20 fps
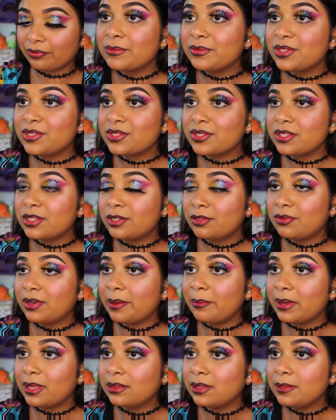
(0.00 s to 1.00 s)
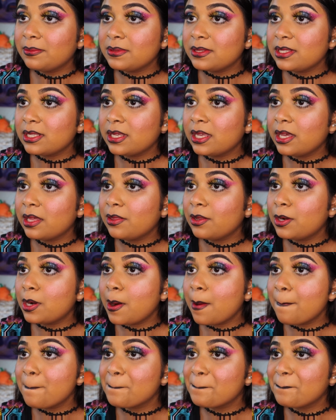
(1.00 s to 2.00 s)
Just gonna rub my lips together